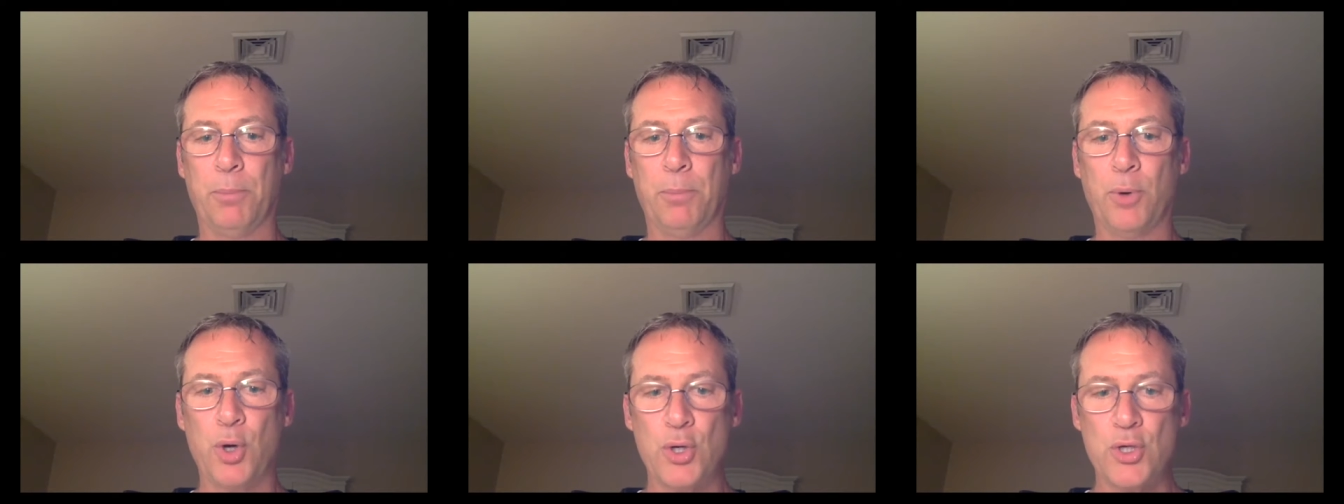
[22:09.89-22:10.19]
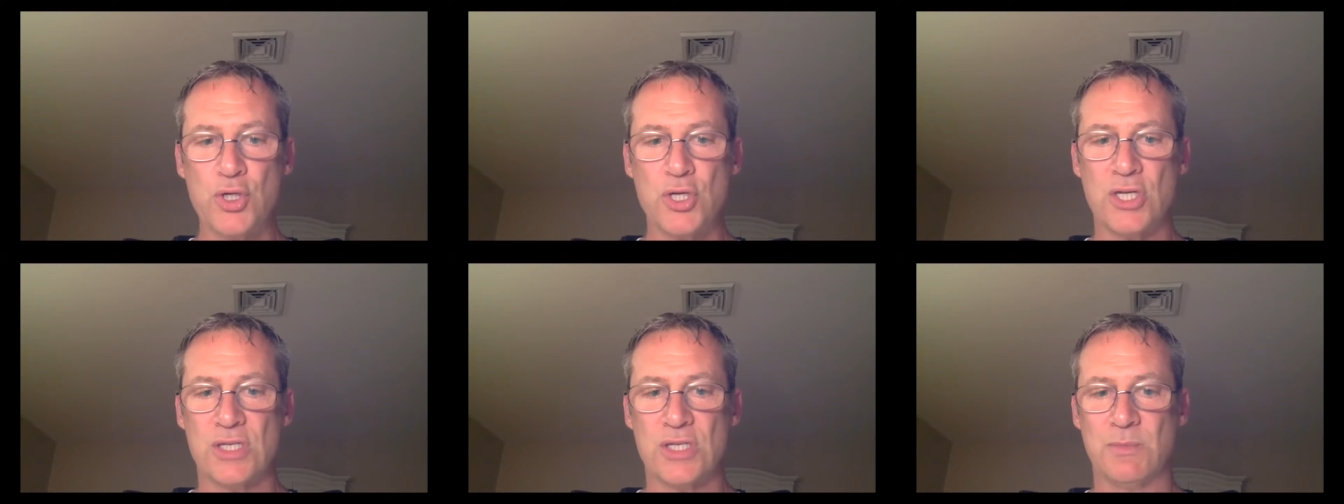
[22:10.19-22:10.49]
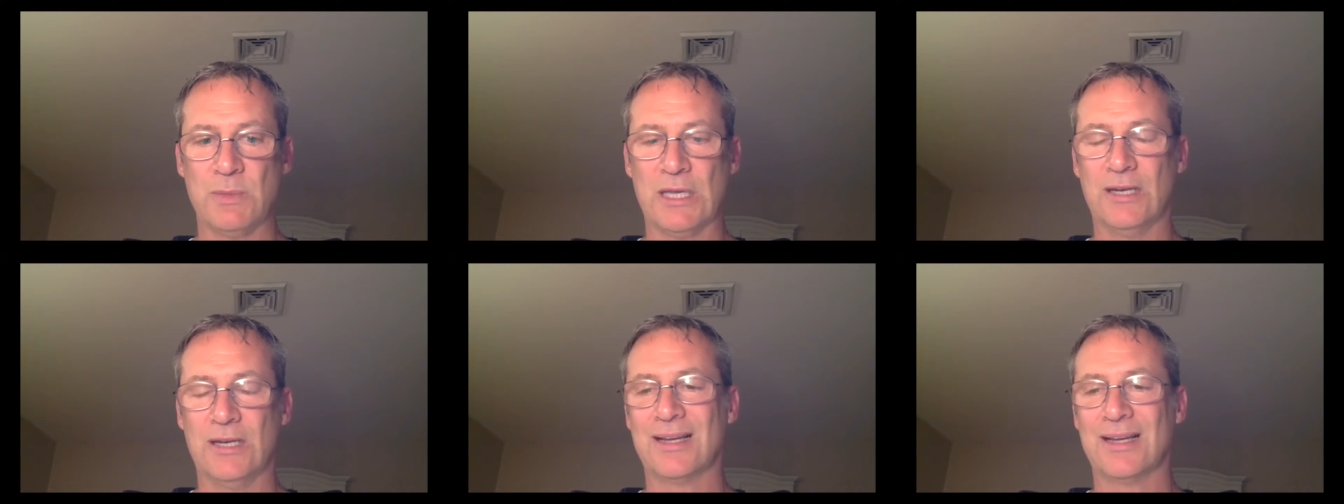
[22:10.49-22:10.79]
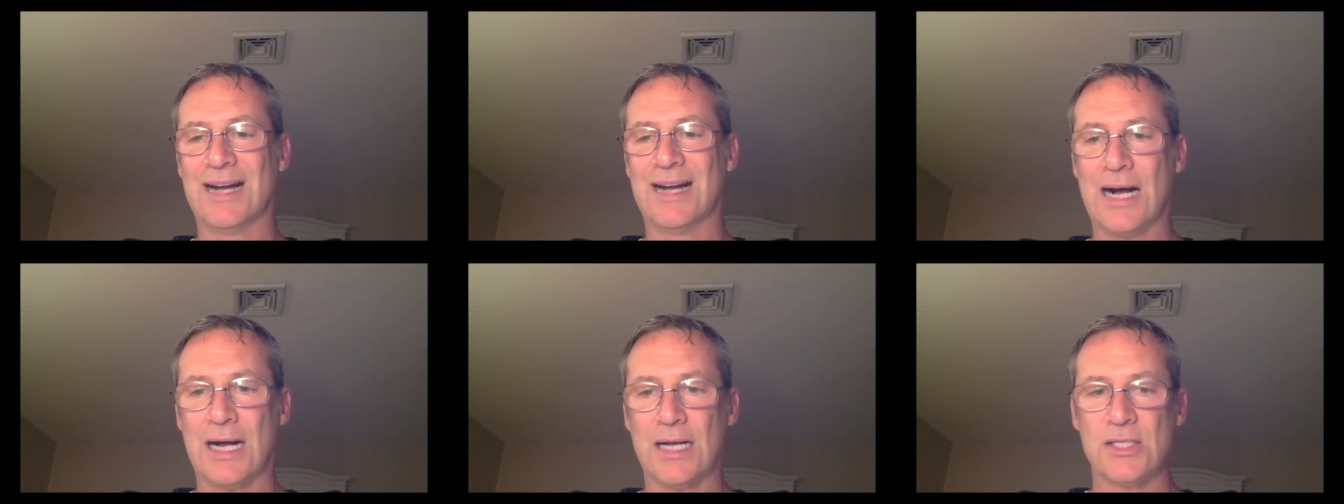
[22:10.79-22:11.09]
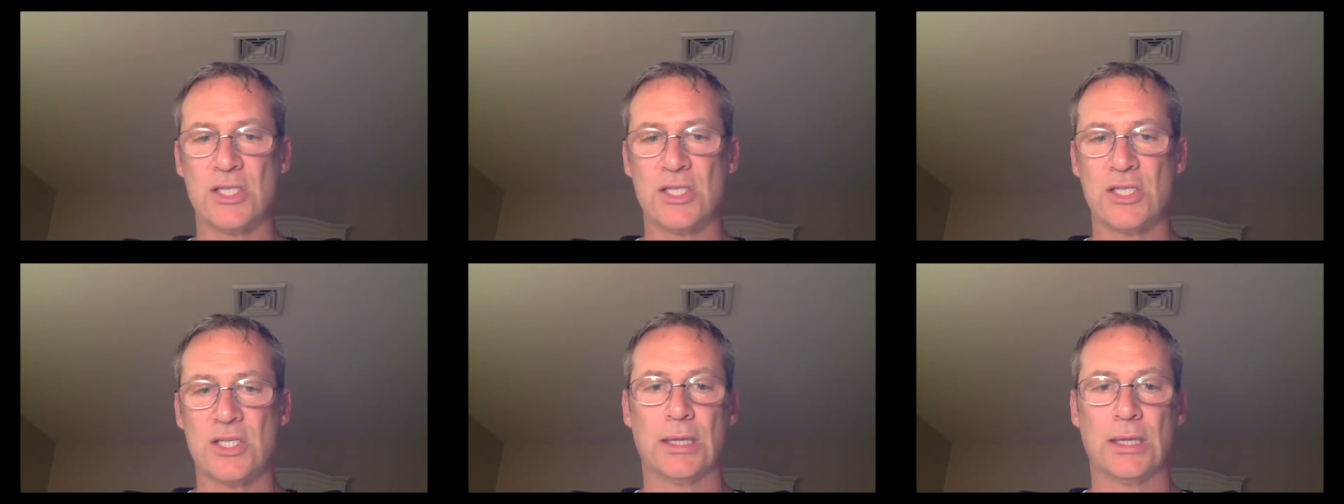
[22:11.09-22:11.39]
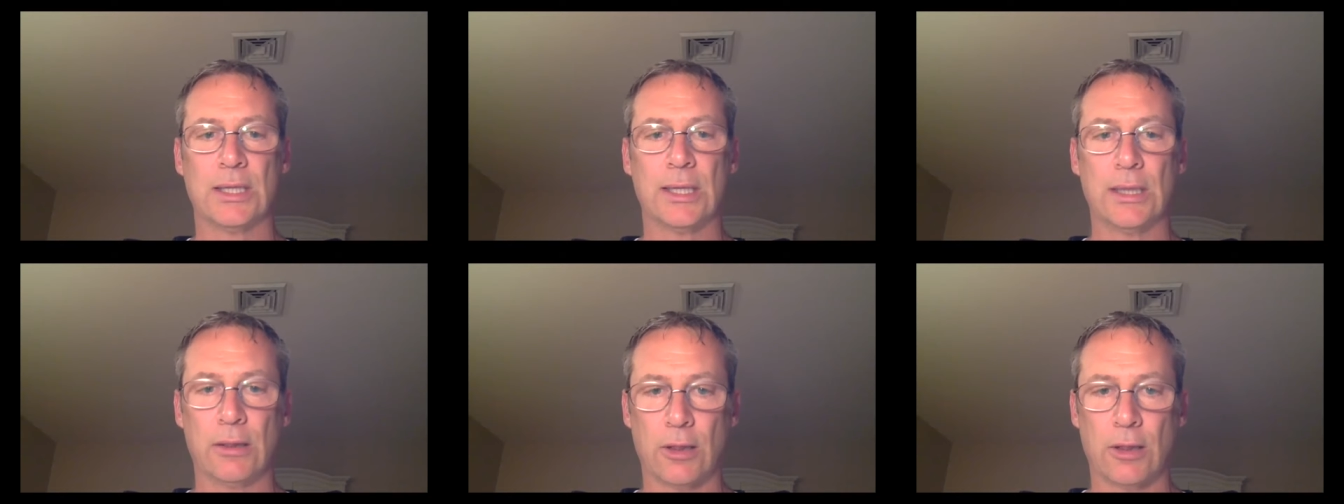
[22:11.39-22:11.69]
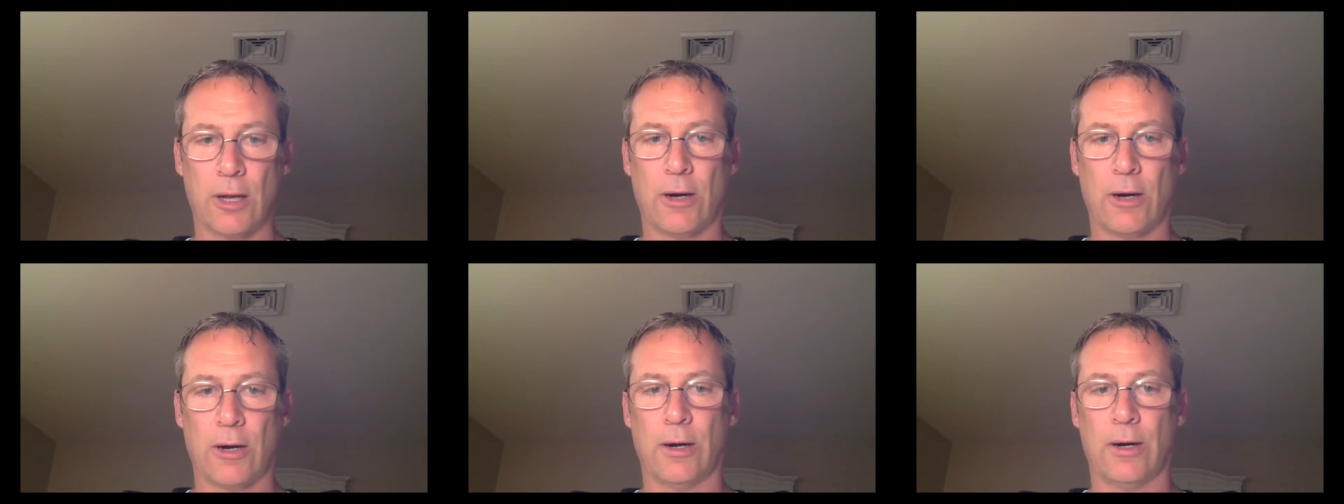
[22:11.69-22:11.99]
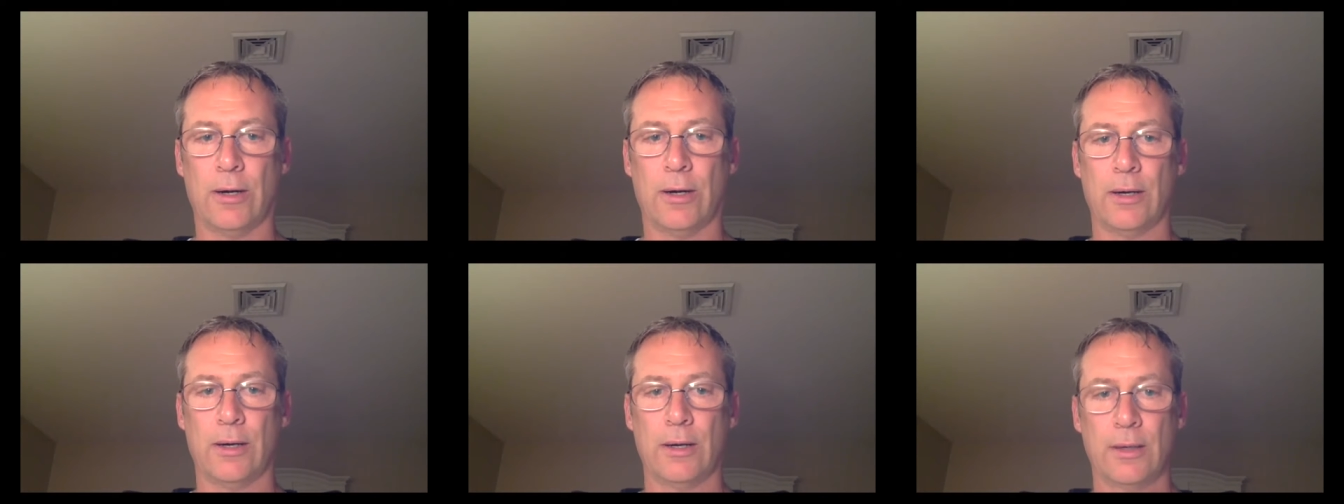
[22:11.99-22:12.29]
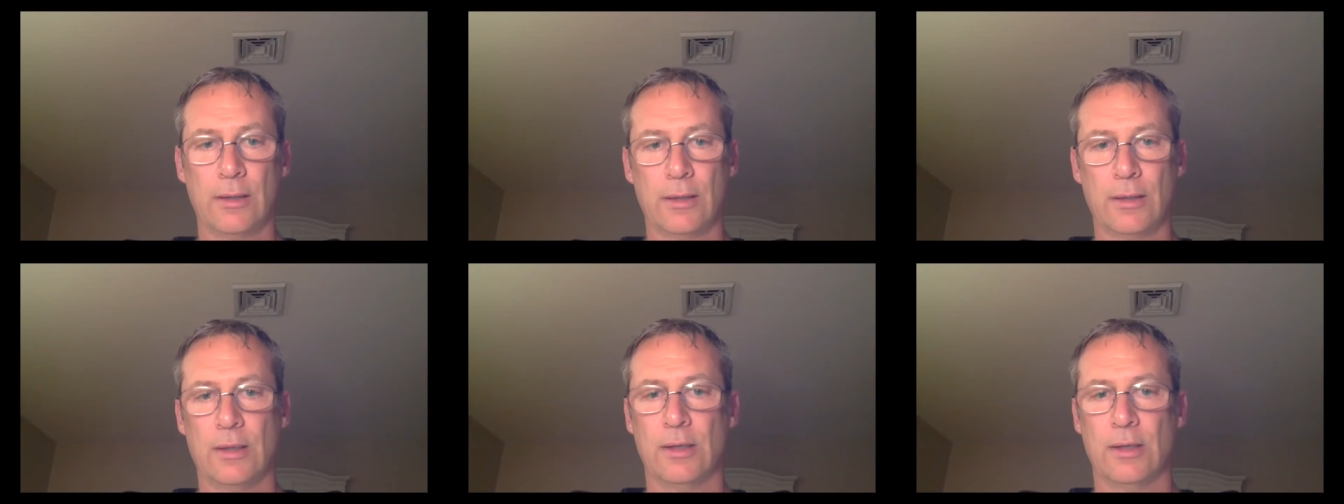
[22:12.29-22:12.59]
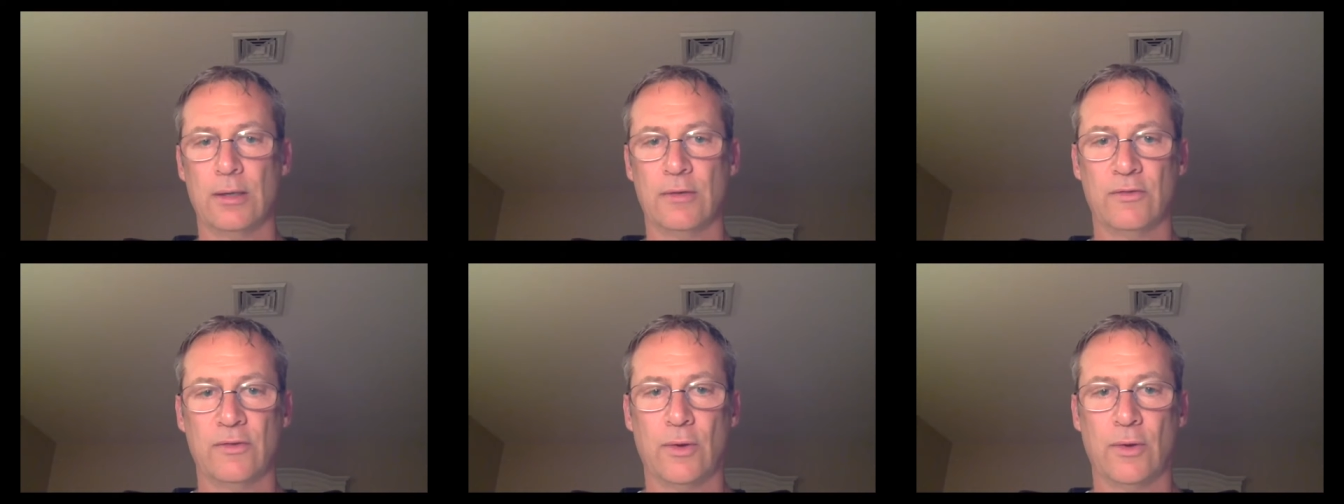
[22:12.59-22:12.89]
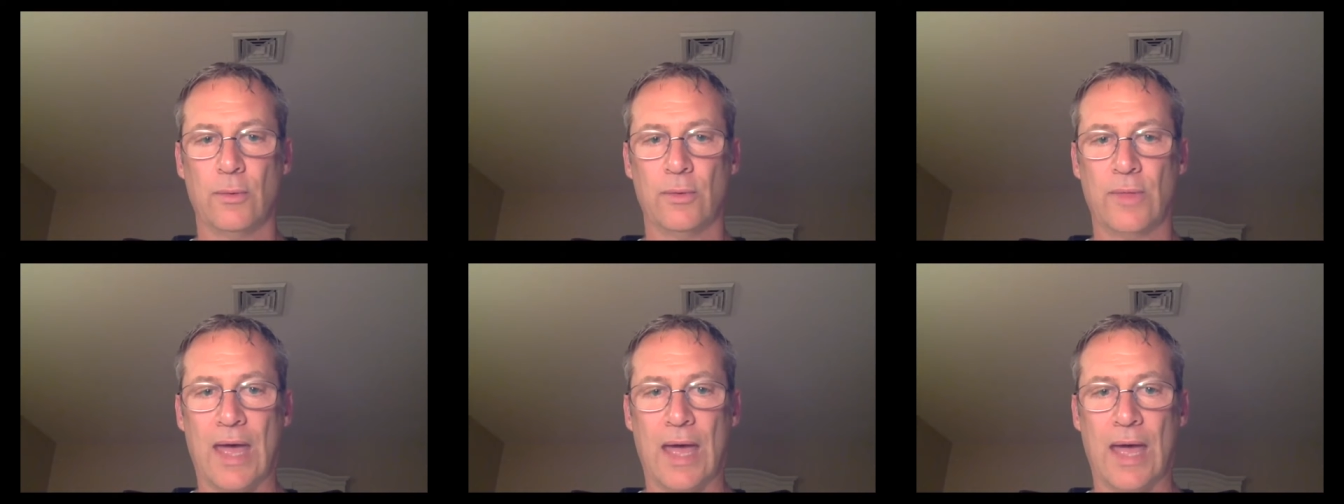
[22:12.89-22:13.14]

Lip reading: pushes me to constantly learn. So